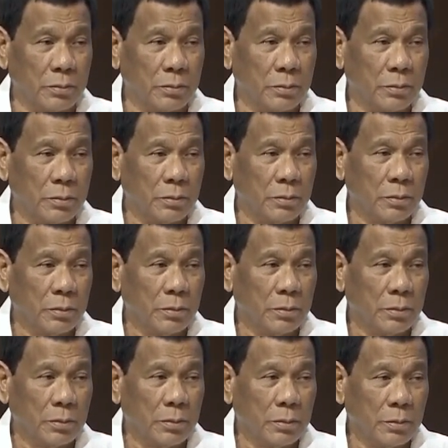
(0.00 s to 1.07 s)

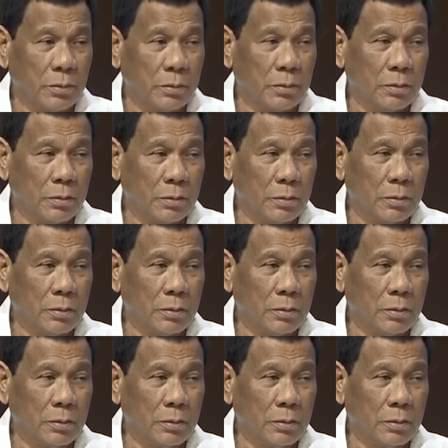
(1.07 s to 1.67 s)
Nobody speaks.